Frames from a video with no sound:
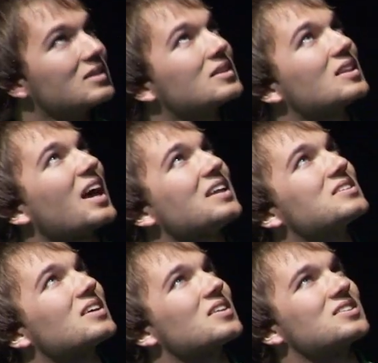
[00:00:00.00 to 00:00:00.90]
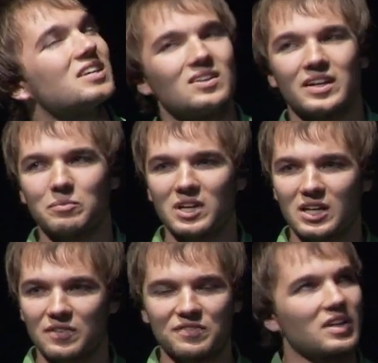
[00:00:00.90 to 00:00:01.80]
The lights on the ceiling begin
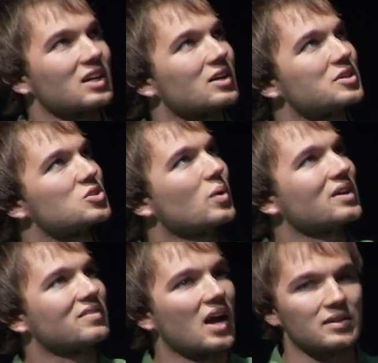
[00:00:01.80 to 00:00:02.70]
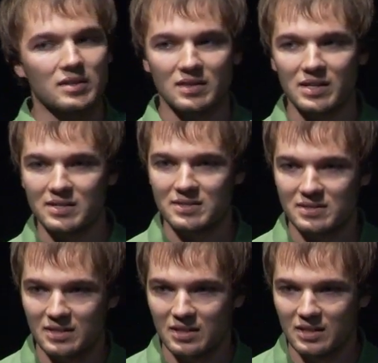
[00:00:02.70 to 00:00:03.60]
to flicker and swing violently.
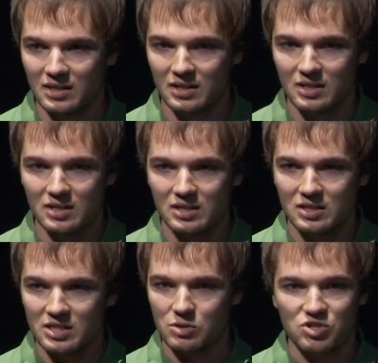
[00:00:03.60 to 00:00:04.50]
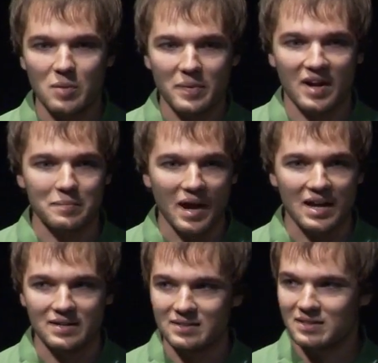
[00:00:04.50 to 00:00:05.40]
You jump out of bed,